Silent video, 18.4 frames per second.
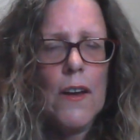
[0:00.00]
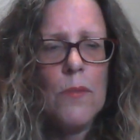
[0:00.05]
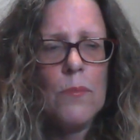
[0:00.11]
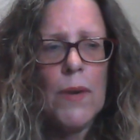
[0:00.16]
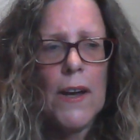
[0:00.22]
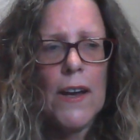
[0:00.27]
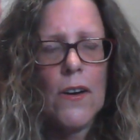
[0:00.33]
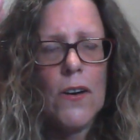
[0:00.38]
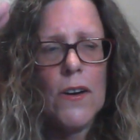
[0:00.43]

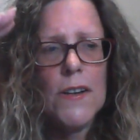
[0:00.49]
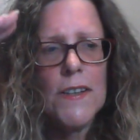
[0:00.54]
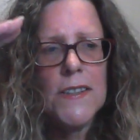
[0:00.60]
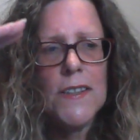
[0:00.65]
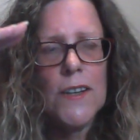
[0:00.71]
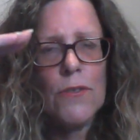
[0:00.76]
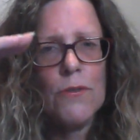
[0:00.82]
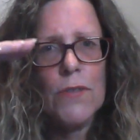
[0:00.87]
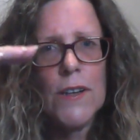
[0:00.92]
because
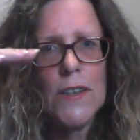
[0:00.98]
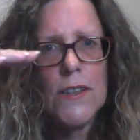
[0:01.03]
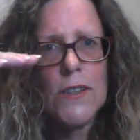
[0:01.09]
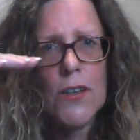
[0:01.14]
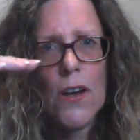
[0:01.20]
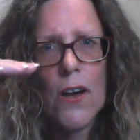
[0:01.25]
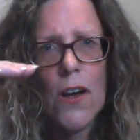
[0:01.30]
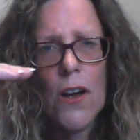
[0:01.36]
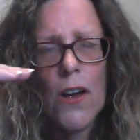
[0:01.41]
it
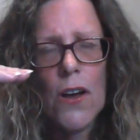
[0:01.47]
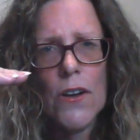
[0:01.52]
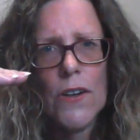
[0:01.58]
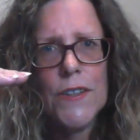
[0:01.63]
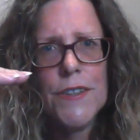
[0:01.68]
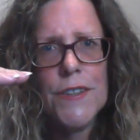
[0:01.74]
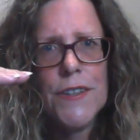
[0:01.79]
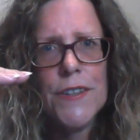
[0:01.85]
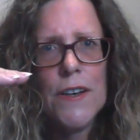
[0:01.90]

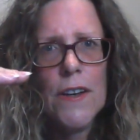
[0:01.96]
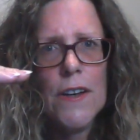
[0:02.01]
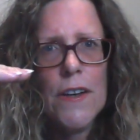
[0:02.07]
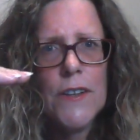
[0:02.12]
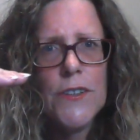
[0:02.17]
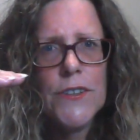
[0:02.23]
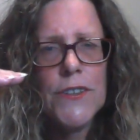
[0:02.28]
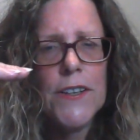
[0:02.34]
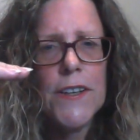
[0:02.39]
returns
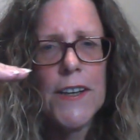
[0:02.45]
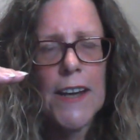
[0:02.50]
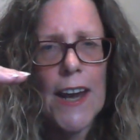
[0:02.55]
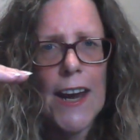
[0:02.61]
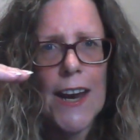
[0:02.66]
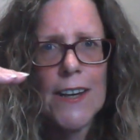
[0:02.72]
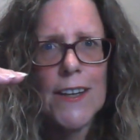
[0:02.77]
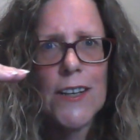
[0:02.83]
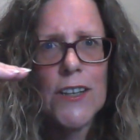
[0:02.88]
to the
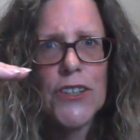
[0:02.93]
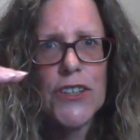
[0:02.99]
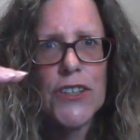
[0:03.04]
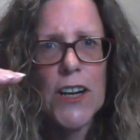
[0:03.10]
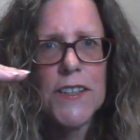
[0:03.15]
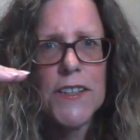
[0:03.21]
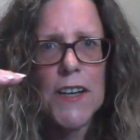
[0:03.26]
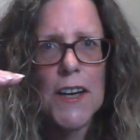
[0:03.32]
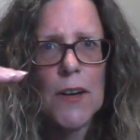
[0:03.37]

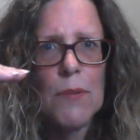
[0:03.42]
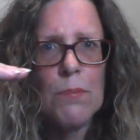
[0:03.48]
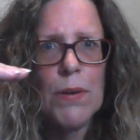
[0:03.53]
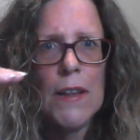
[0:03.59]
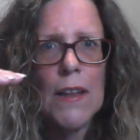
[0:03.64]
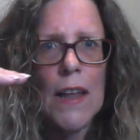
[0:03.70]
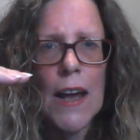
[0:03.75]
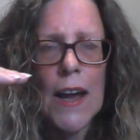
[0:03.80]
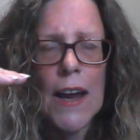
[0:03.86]
energetic
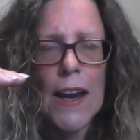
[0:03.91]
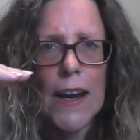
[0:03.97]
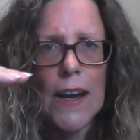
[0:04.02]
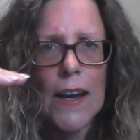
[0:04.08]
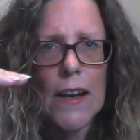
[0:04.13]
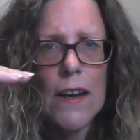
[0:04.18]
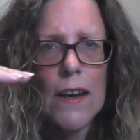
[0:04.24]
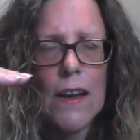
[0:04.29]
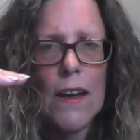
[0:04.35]

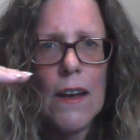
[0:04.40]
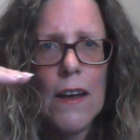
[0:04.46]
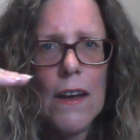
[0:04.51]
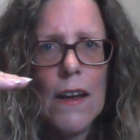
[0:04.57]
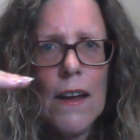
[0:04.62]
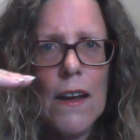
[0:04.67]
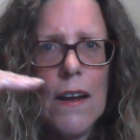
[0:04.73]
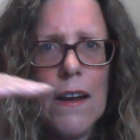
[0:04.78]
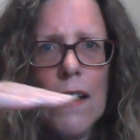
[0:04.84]
plane
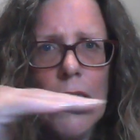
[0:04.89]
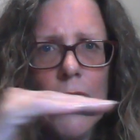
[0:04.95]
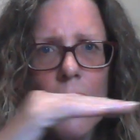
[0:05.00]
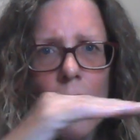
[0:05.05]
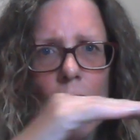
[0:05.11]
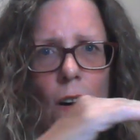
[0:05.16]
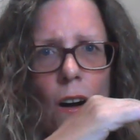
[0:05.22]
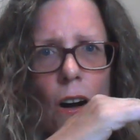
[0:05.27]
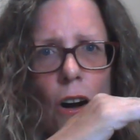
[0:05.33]

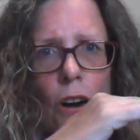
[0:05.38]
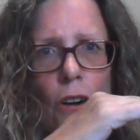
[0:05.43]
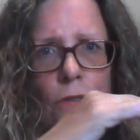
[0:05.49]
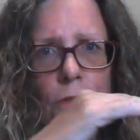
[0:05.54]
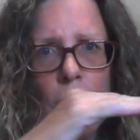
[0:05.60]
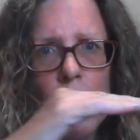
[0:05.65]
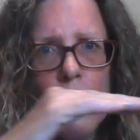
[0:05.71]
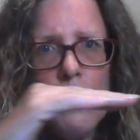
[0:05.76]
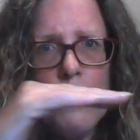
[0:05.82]

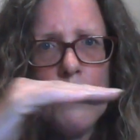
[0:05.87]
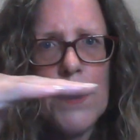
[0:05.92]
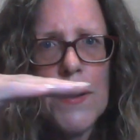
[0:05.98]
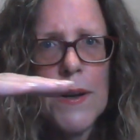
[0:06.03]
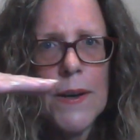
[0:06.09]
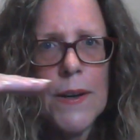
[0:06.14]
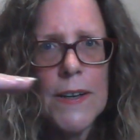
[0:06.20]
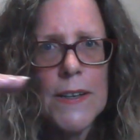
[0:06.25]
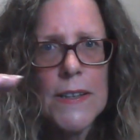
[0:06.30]
of
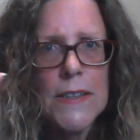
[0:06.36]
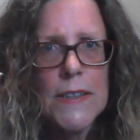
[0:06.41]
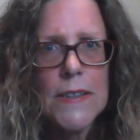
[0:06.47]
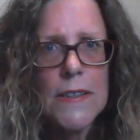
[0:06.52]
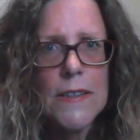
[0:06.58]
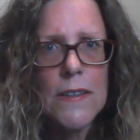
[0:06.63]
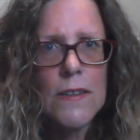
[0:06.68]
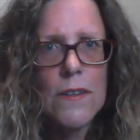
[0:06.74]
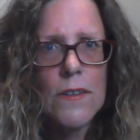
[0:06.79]

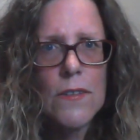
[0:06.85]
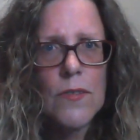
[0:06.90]
peace.